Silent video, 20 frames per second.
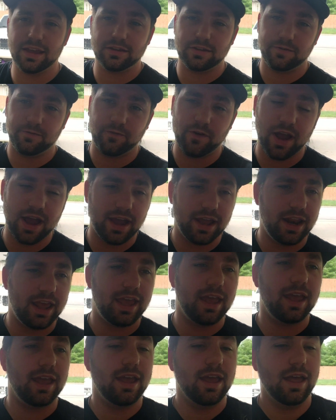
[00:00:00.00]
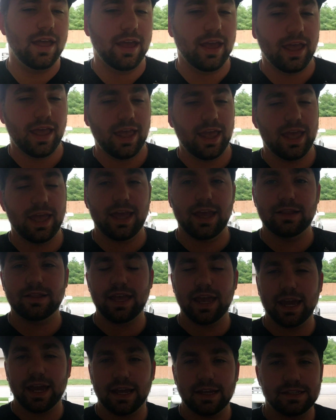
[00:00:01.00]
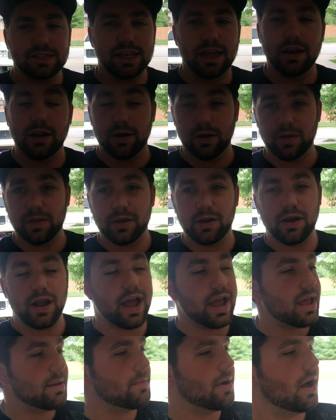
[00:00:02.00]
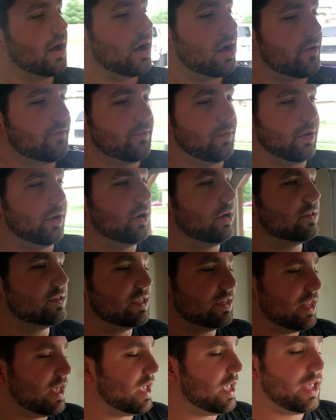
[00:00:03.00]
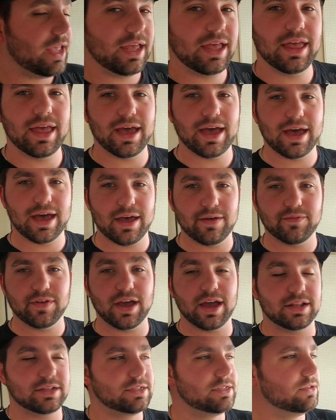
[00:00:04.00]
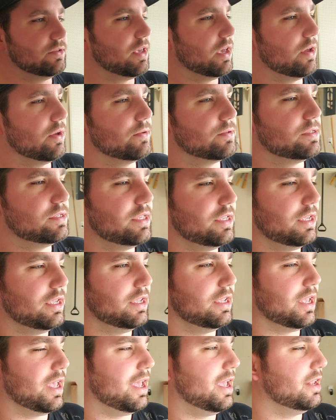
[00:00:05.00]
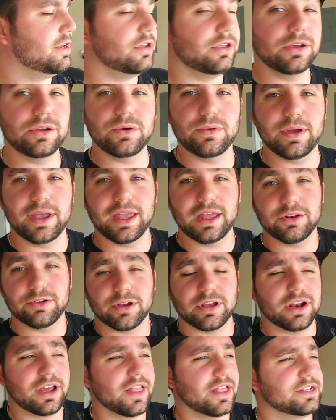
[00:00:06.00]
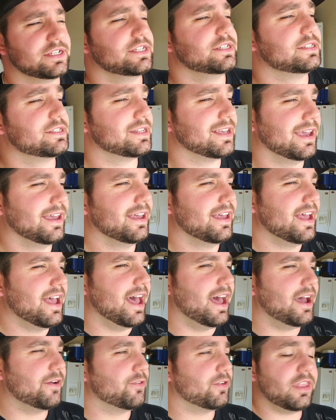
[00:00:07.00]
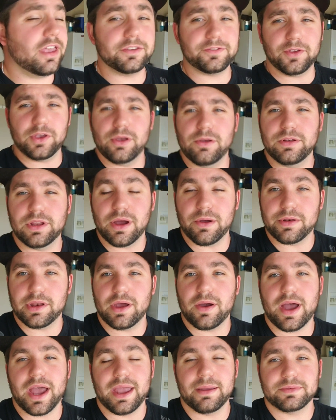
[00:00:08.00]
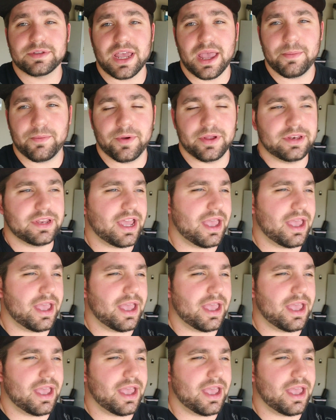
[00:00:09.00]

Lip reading: is Friday, and like I said earlier, I am off work today. I've got to go see a new endocrinologist. For those of you who don't know, I am type 1